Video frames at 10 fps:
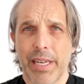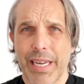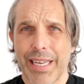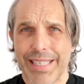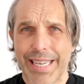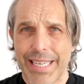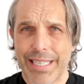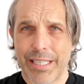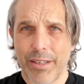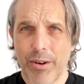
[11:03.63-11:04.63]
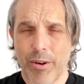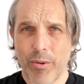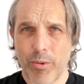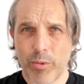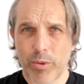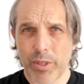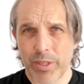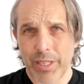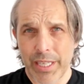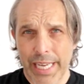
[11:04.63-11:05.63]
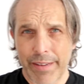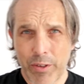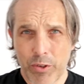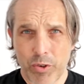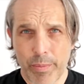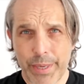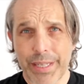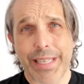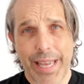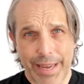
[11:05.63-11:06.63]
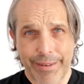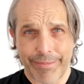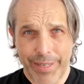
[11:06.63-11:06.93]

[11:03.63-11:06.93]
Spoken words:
It's easy to hold. If you drop it, yeah,